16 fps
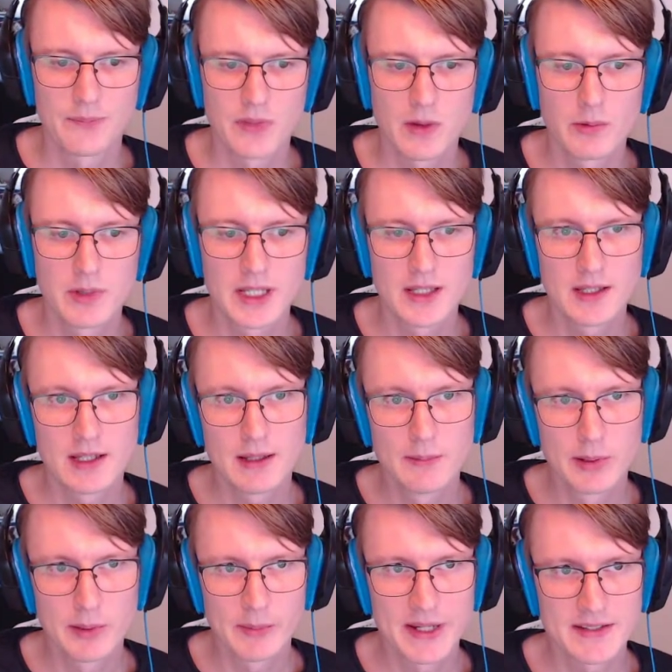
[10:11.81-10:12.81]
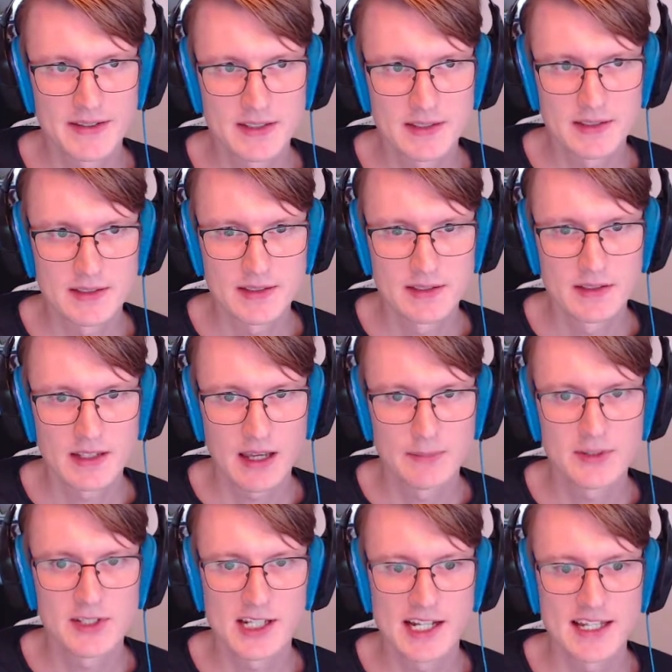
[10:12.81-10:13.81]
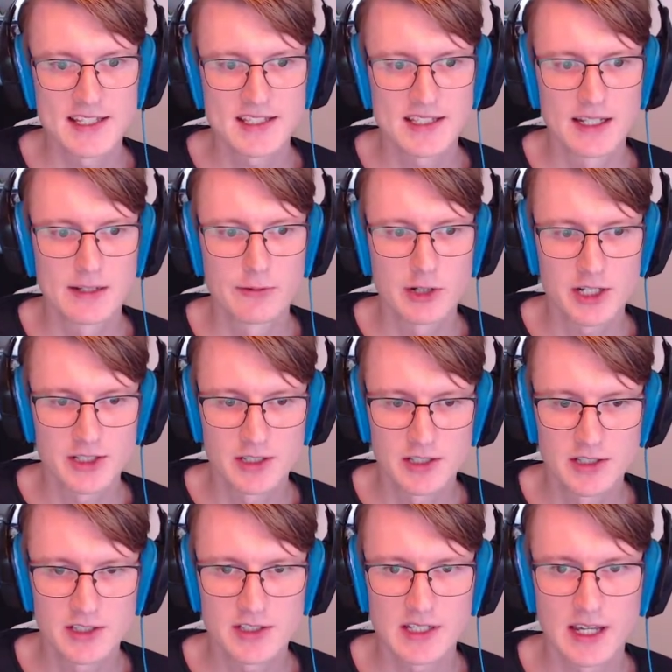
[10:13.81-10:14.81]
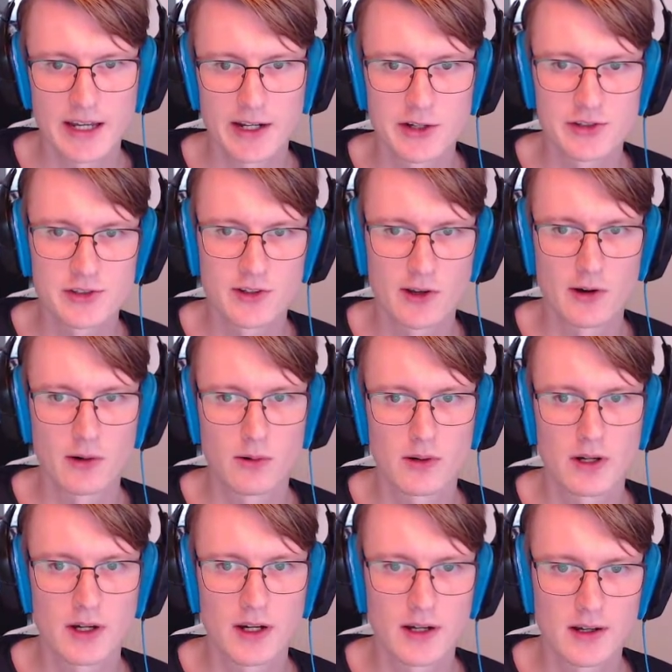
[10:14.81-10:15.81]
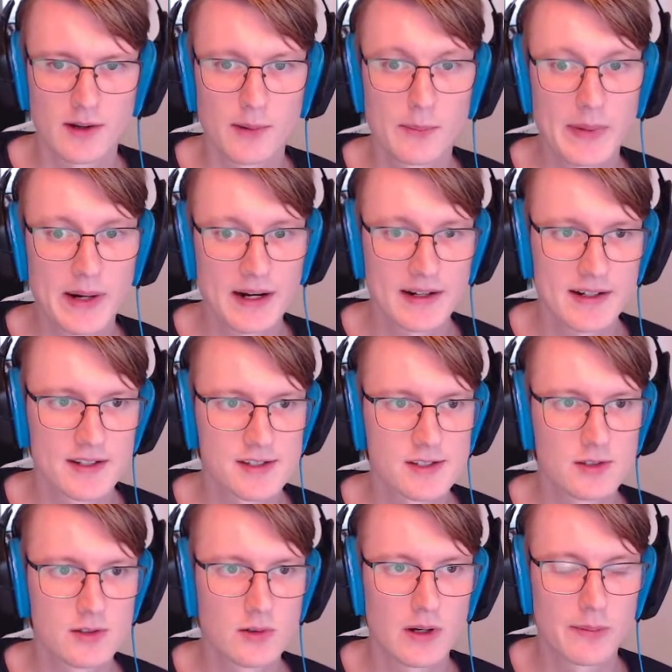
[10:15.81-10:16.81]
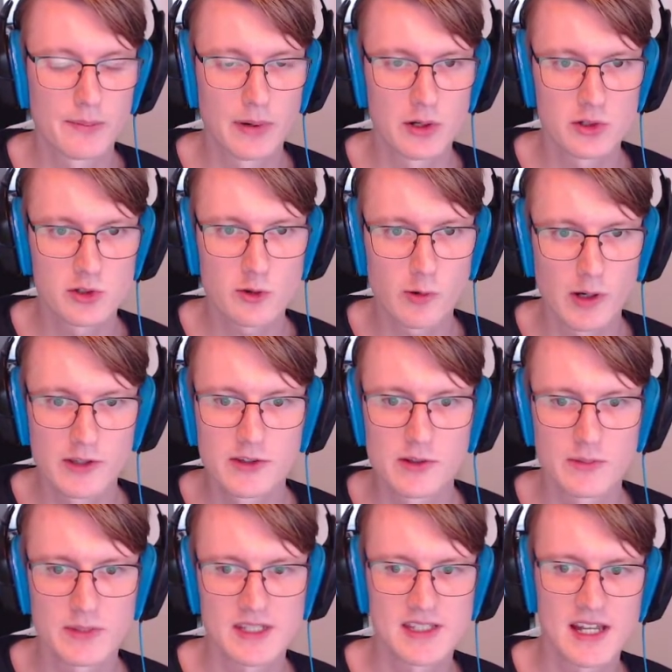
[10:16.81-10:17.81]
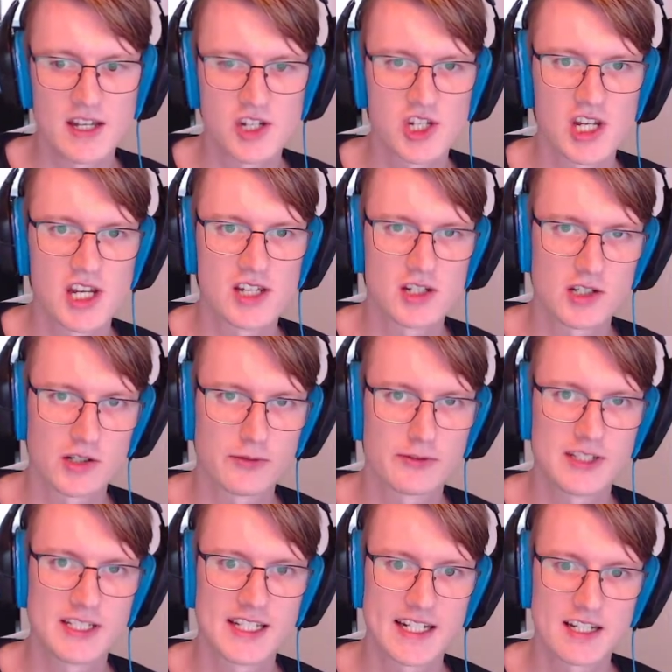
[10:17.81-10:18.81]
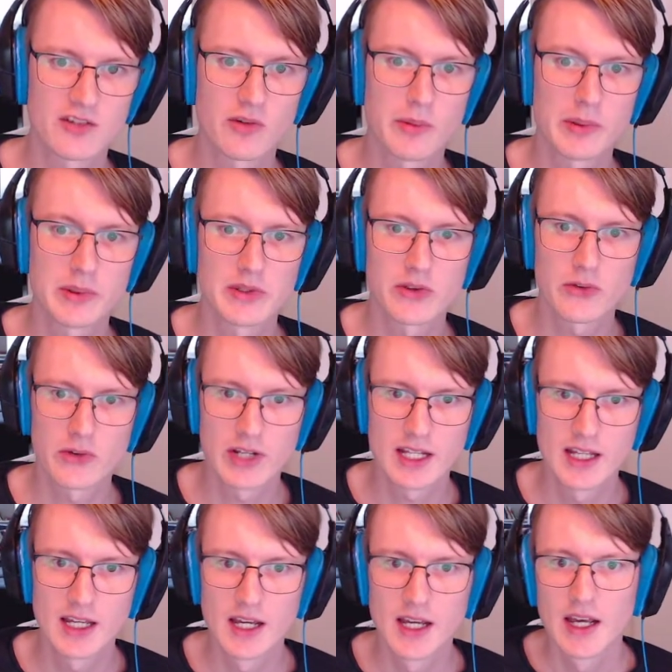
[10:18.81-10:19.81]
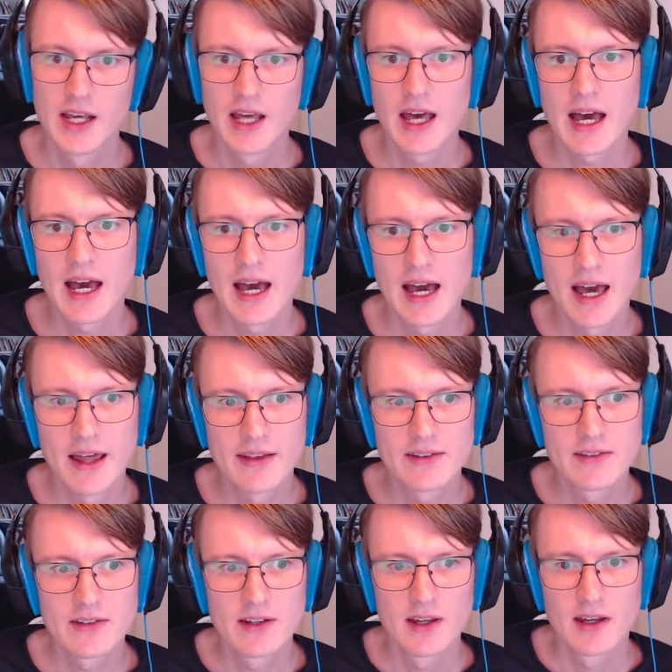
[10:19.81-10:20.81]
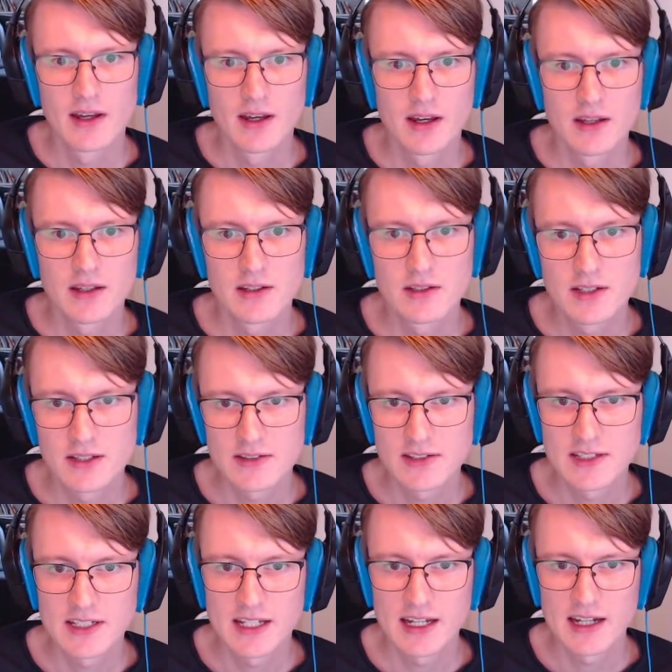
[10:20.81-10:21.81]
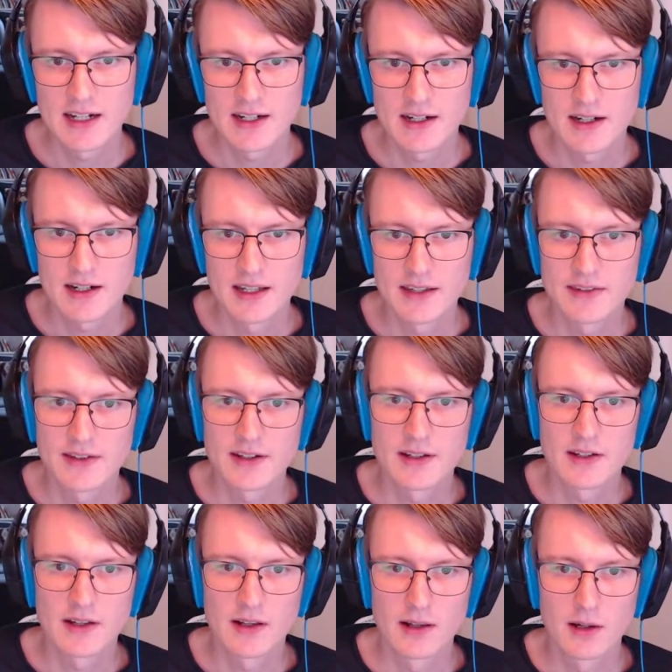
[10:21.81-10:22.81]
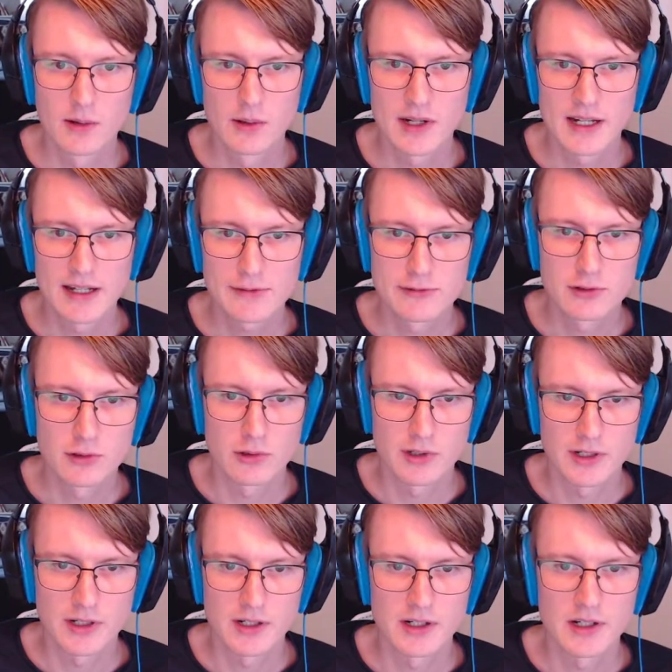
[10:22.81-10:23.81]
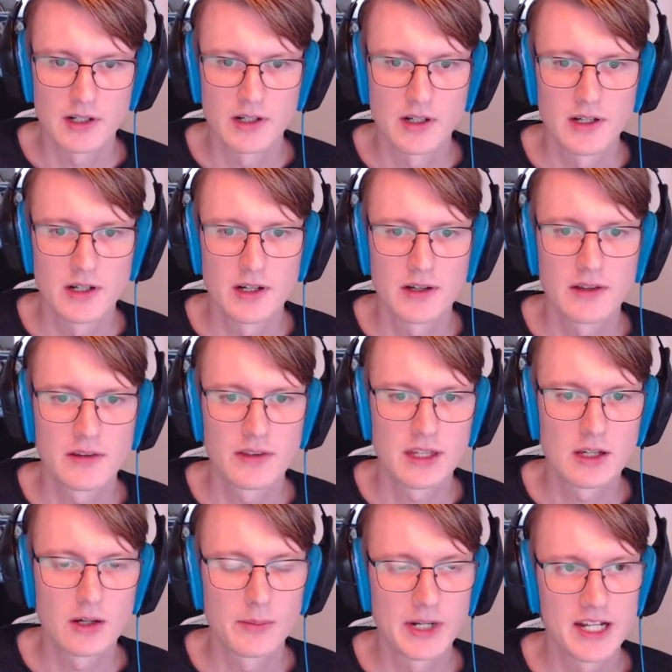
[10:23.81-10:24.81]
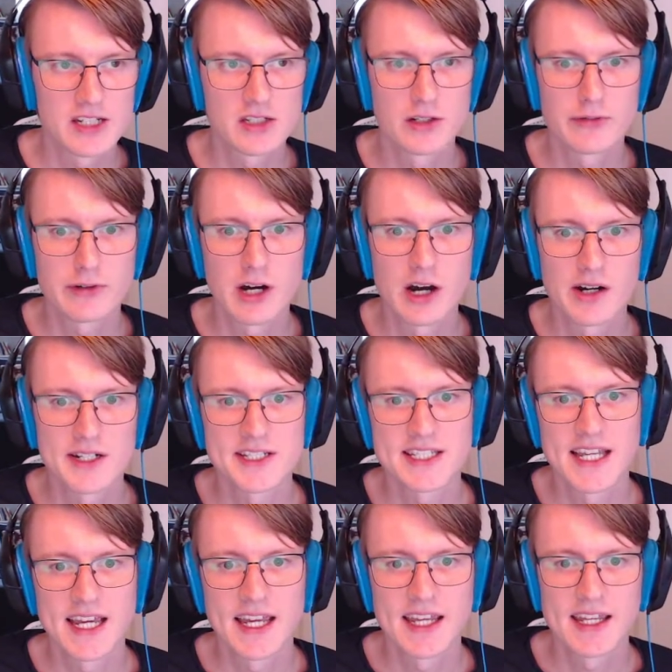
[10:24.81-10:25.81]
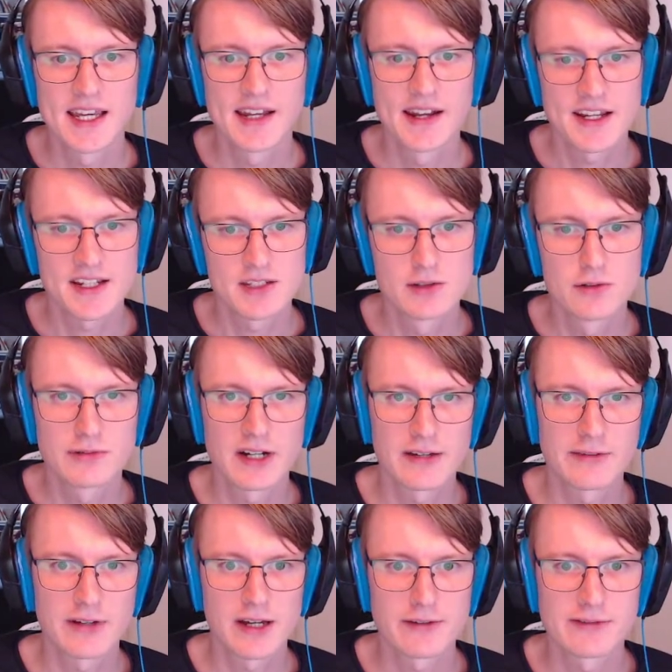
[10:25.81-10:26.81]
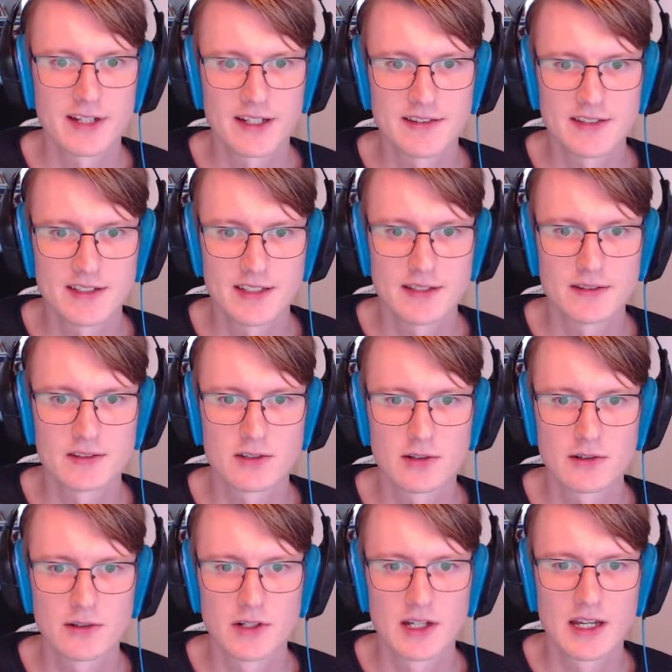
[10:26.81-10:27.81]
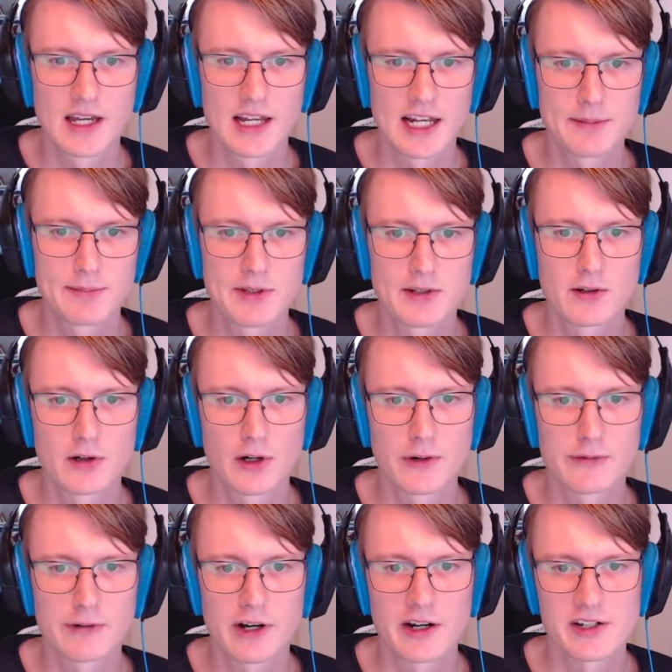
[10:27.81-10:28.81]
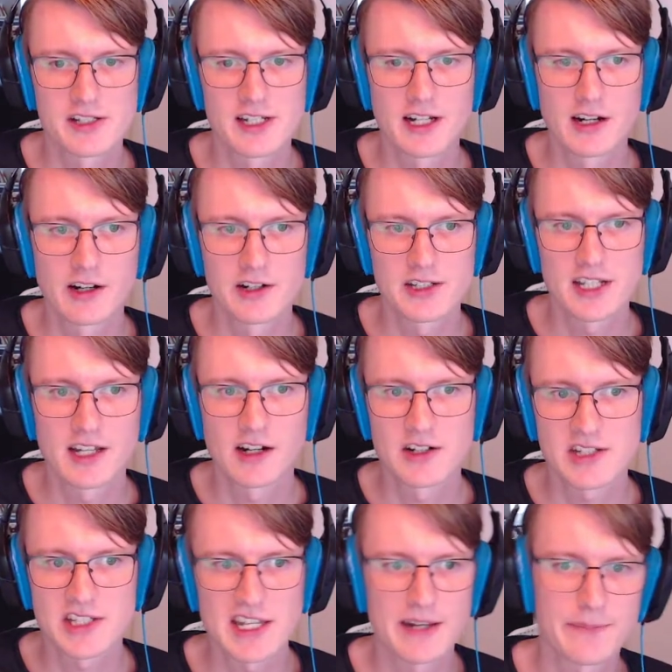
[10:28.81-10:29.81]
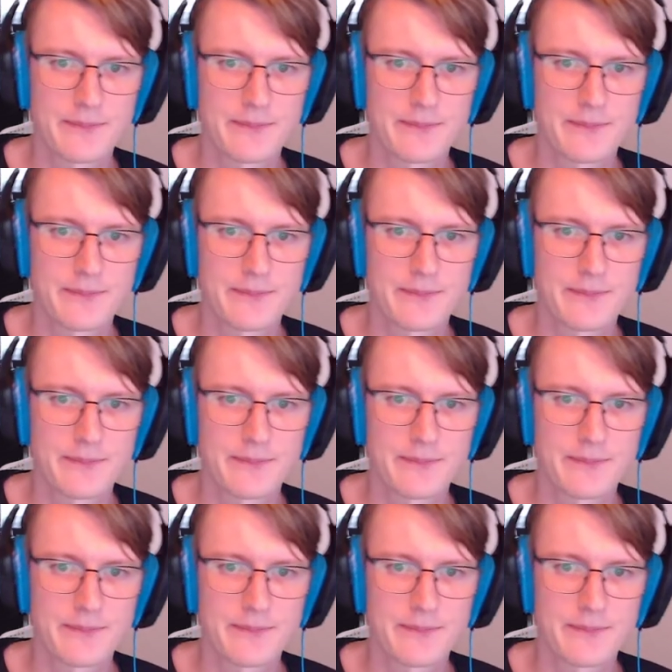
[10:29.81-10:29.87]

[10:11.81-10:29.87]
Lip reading: We implemented ChemTLS in Russells and also compared this to a post-quantum instantiation of TLS 1.3. And you can see here in the lower left corner the combination of RSA and X25519. So elliptic curve, RSA, RSA, RSA.